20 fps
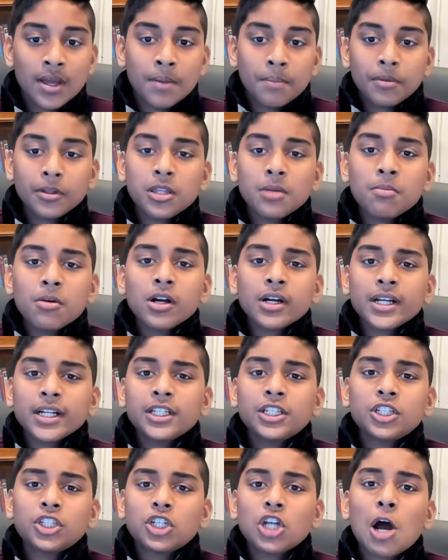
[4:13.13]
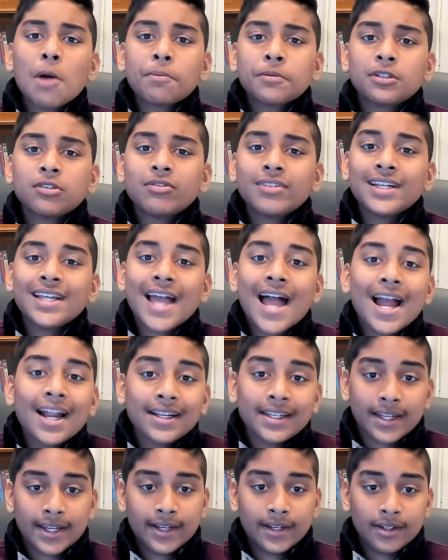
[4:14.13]
But the market stops
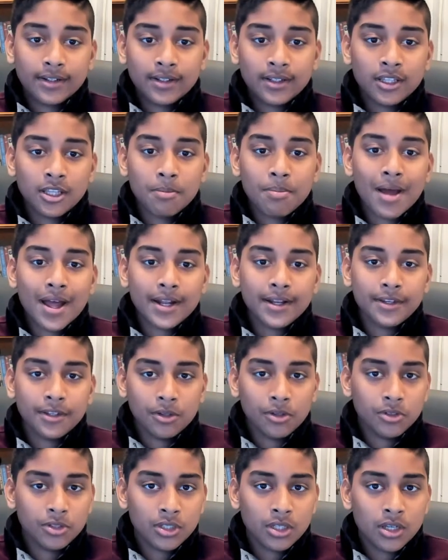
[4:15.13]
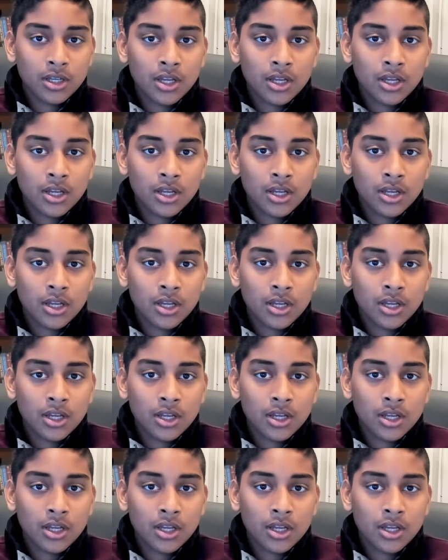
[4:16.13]
reacting to the bad news.